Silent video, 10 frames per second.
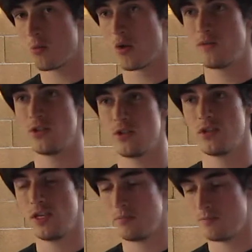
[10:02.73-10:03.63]
morph is just
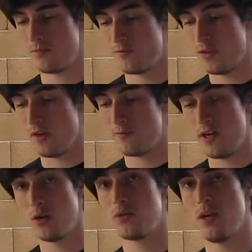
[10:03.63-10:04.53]
the
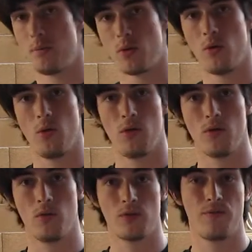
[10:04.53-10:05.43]
phenotypical,
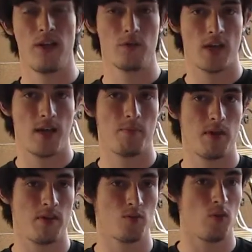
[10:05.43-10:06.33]
which phenotype
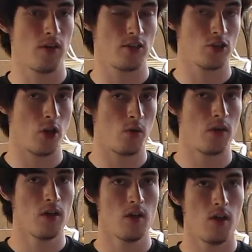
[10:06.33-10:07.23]
is what is shown,
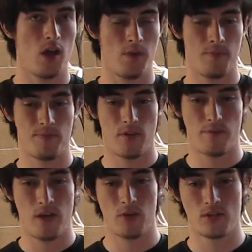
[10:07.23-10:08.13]
a
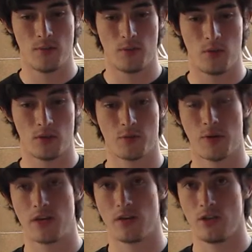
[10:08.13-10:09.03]
phenotypical
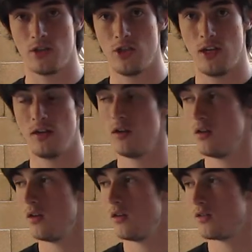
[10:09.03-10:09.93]
expression of the gene.
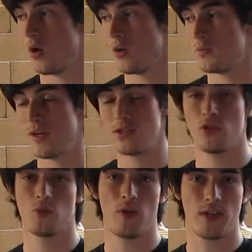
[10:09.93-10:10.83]
So it's basically
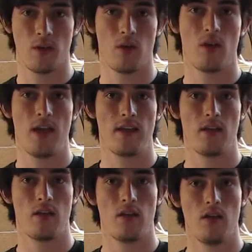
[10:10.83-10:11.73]
just what they look like.
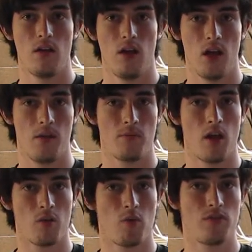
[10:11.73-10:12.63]

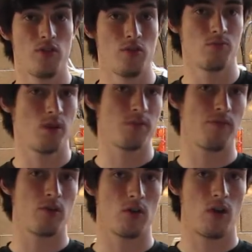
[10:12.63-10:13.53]
Color morphs do sometimes
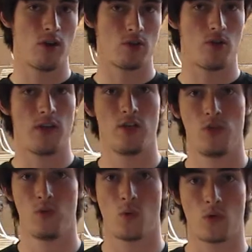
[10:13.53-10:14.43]
have neurological
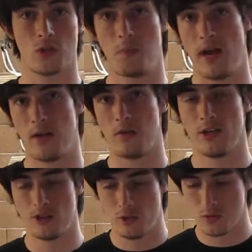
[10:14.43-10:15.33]
issues or spinal
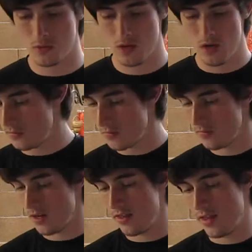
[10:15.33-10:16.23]
issues,
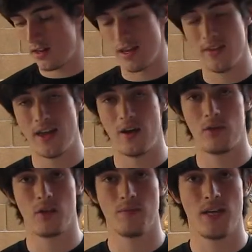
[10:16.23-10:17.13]
and then again, that all
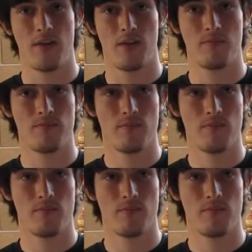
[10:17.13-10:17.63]
comes down to